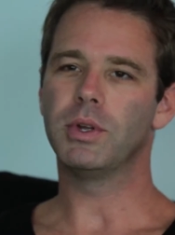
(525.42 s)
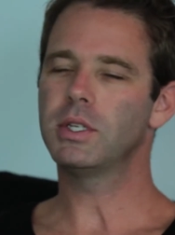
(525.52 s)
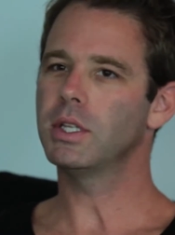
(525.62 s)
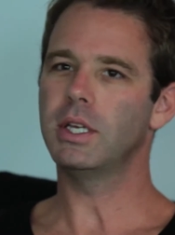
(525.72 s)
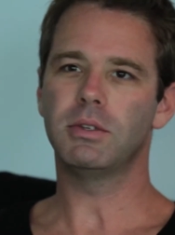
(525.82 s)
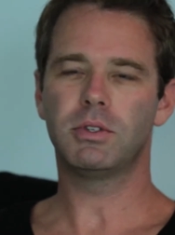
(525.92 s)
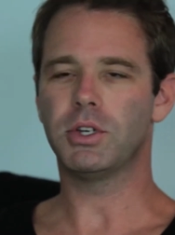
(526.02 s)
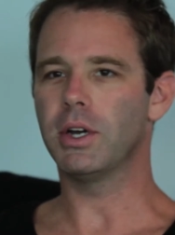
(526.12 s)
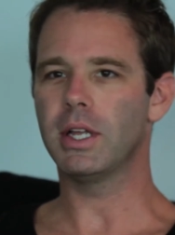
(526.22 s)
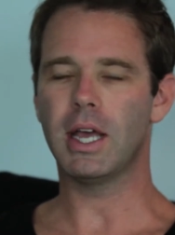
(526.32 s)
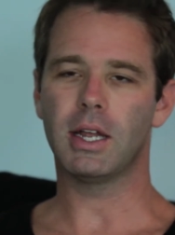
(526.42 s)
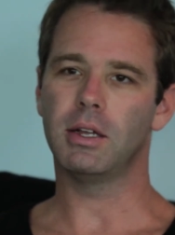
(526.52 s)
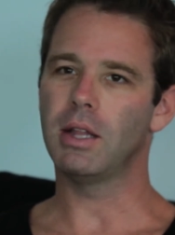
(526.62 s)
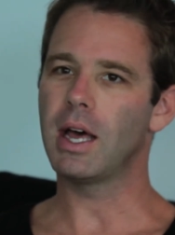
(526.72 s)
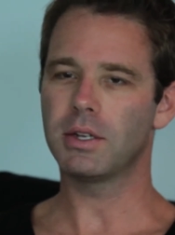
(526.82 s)
recently started getting
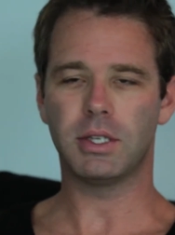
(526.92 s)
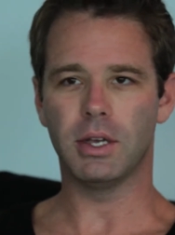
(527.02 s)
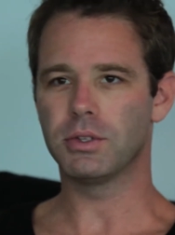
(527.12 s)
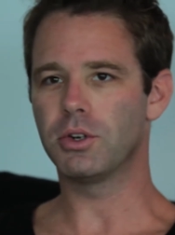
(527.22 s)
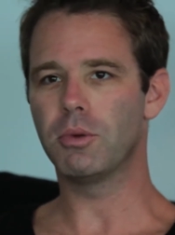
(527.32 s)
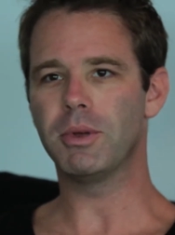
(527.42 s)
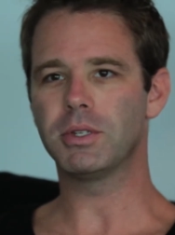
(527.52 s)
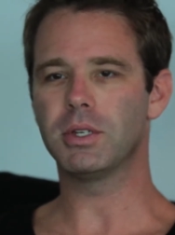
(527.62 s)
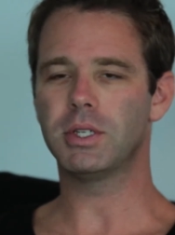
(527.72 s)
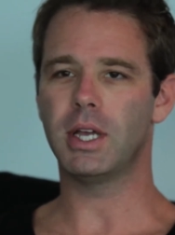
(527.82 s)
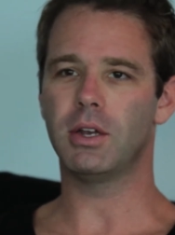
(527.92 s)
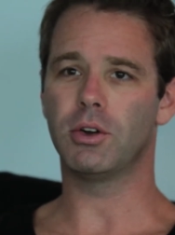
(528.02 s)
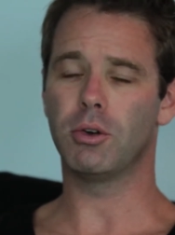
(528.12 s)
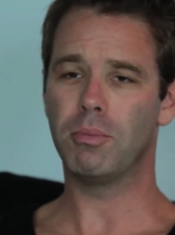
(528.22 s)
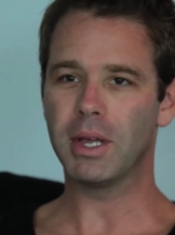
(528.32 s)
a lot of sales in her business, and
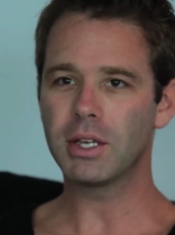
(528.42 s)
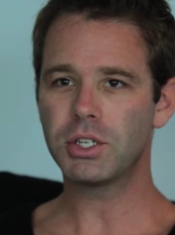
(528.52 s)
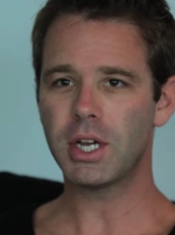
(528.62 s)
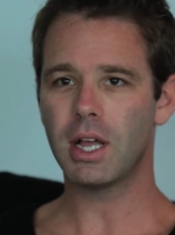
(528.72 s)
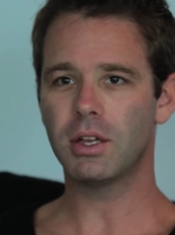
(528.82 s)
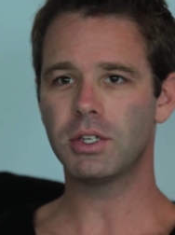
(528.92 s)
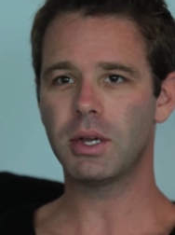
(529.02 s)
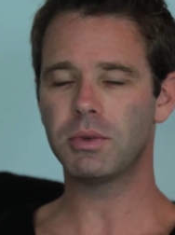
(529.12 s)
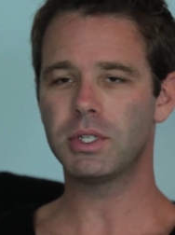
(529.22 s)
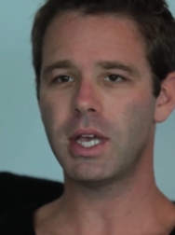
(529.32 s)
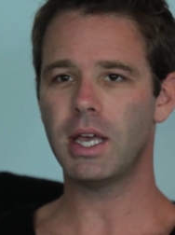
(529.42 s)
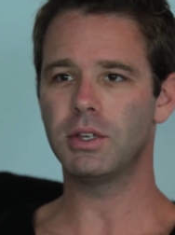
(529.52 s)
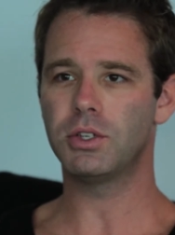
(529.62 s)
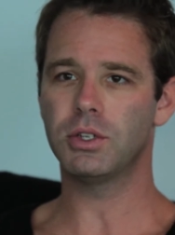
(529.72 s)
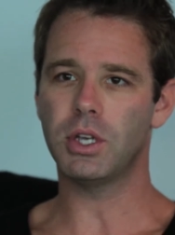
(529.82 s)
her biggest challenge, I would say,
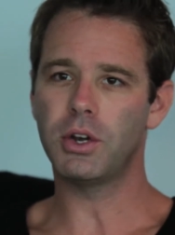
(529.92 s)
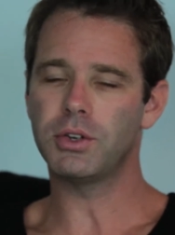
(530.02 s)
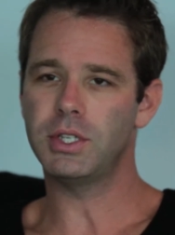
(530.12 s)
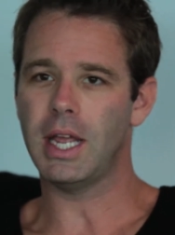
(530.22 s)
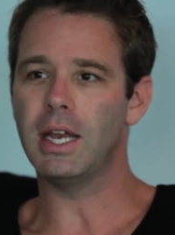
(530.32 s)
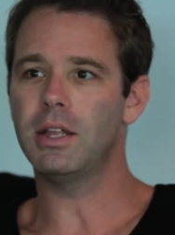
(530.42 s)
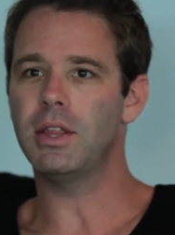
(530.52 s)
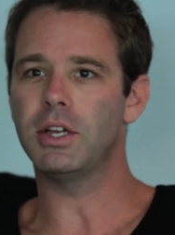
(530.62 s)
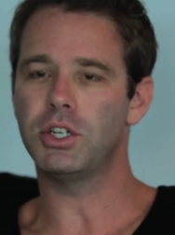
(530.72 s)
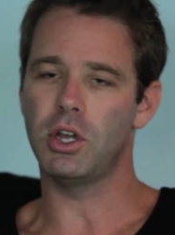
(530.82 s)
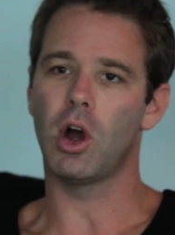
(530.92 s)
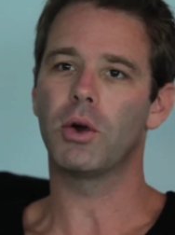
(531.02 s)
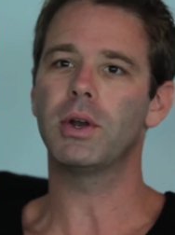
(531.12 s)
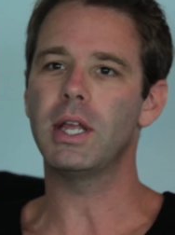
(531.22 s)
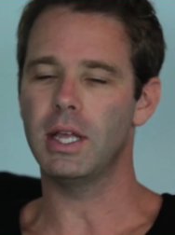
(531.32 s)
is just understanding that she
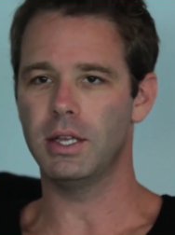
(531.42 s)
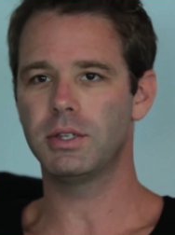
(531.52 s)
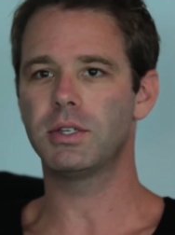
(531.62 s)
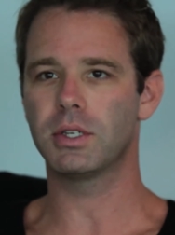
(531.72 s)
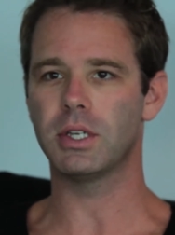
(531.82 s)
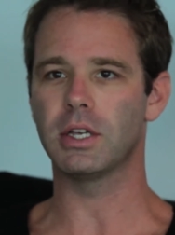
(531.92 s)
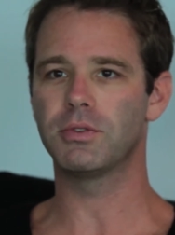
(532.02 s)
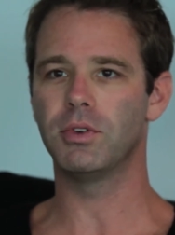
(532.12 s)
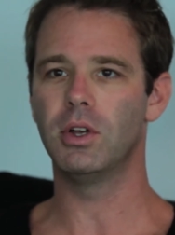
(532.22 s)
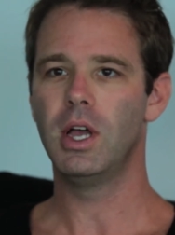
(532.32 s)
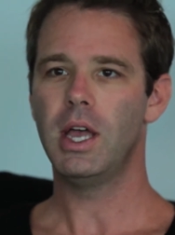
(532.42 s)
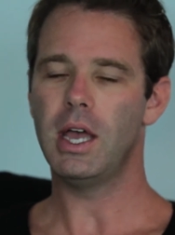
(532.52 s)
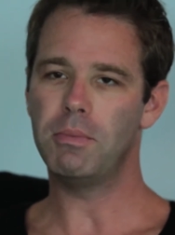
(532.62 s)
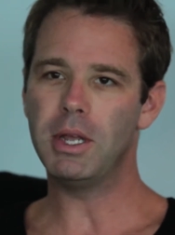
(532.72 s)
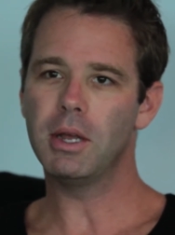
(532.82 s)
already is successful
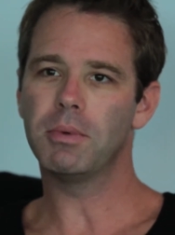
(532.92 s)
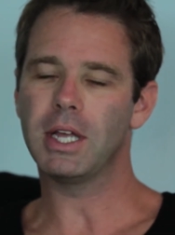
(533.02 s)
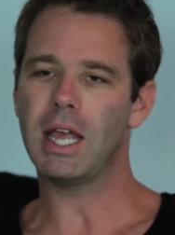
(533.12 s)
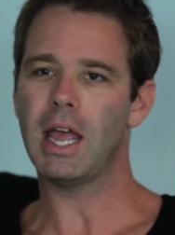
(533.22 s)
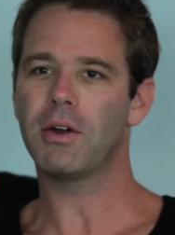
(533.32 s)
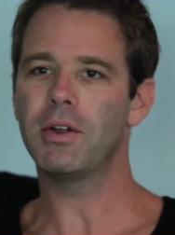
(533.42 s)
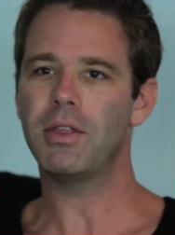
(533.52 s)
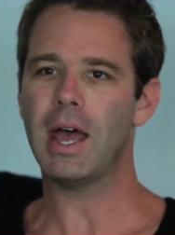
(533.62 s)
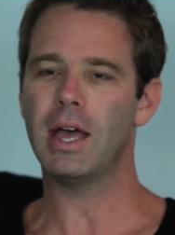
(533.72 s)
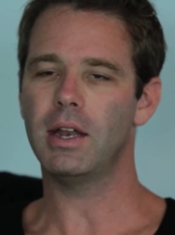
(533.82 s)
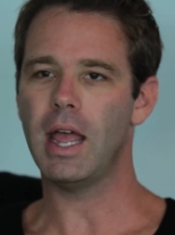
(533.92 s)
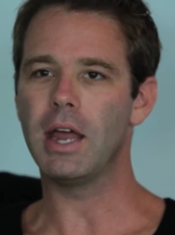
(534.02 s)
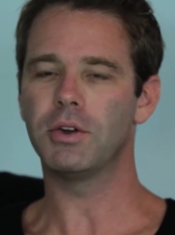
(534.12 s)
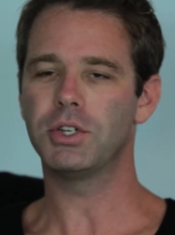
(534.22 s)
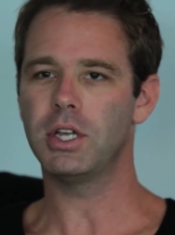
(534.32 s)
and being able to carry that
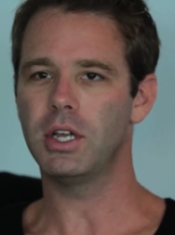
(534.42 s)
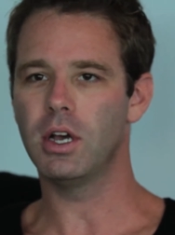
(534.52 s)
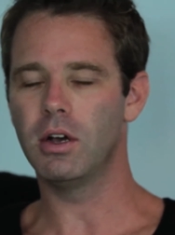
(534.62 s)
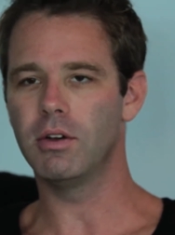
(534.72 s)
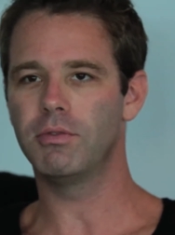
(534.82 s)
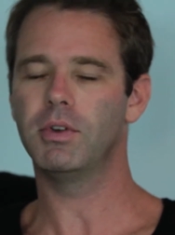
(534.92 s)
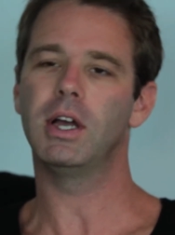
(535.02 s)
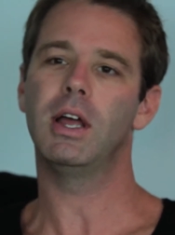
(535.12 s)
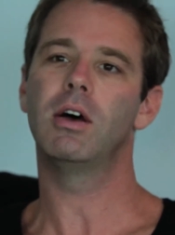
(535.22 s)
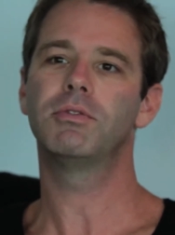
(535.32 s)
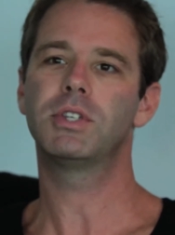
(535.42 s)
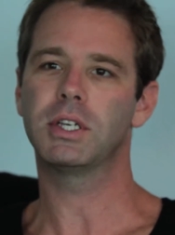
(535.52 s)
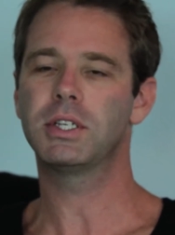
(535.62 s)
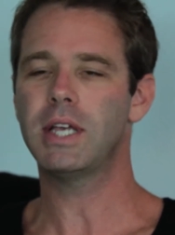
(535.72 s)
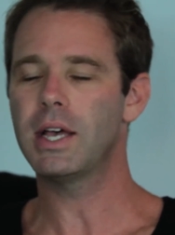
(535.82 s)
energy of
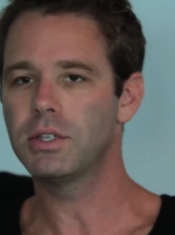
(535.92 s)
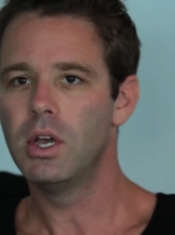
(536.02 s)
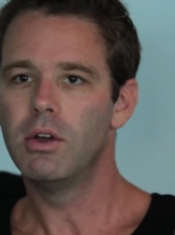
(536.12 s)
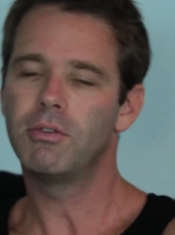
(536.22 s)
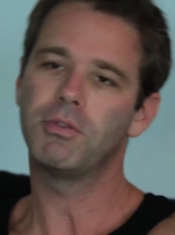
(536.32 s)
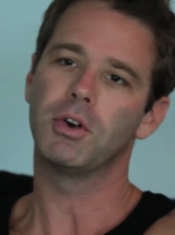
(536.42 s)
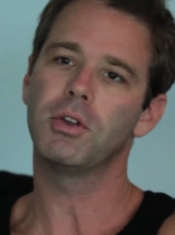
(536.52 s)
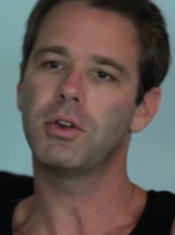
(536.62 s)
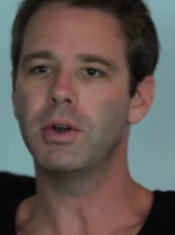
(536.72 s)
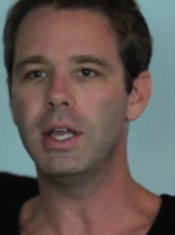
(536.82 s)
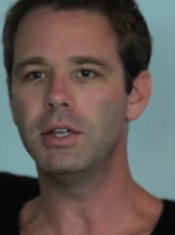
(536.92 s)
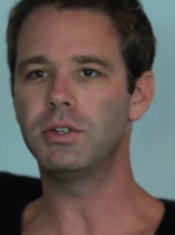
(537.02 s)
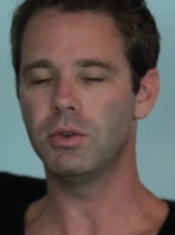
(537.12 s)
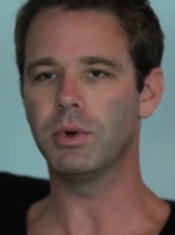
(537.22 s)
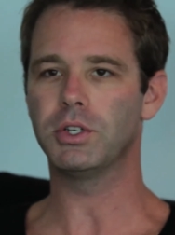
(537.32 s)
success further
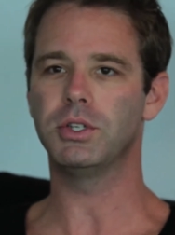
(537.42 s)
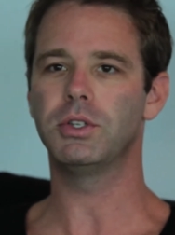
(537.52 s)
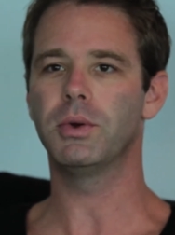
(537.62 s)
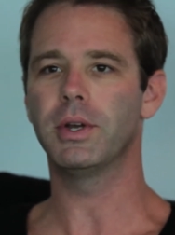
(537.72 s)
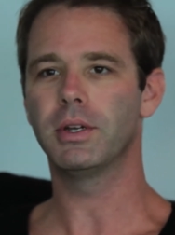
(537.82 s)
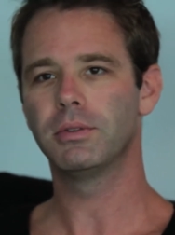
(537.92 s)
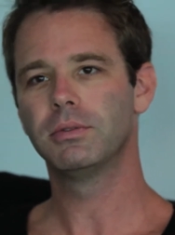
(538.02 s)
into what she's doing.